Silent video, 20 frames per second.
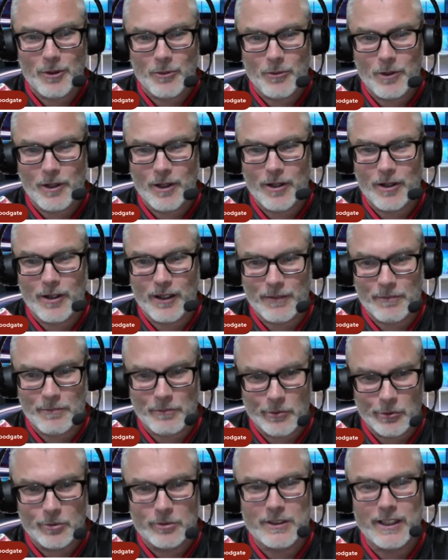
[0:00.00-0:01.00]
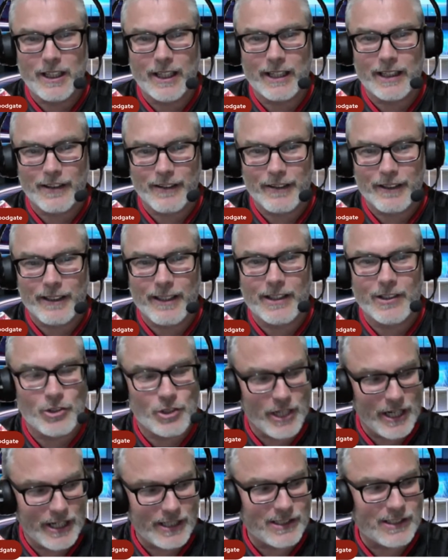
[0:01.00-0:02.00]
that were in broad daylight
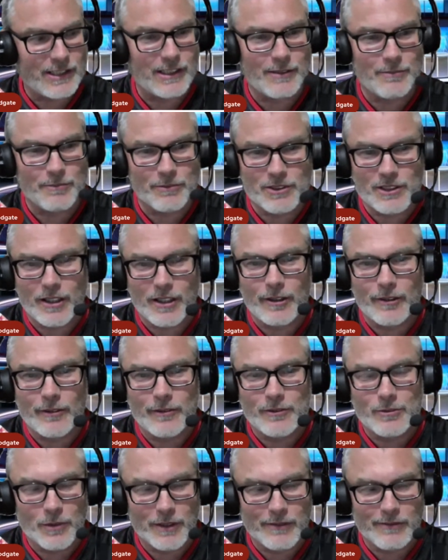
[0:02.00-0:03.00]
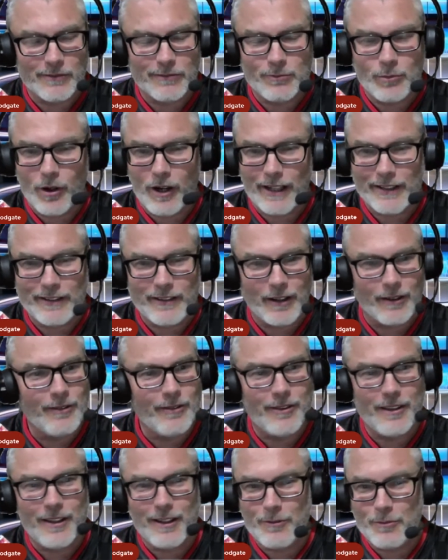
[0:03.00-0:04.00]
injecting themselves with what I
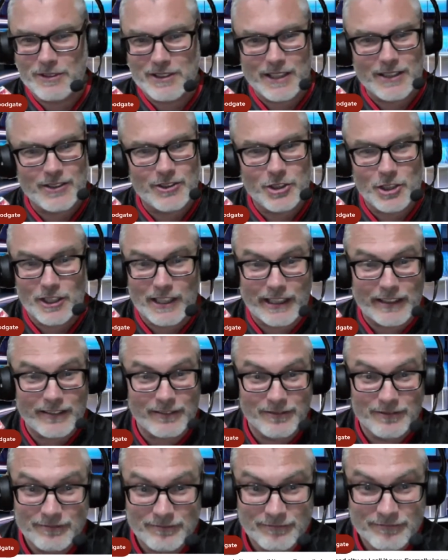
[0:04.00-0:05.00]
don't think was insulin.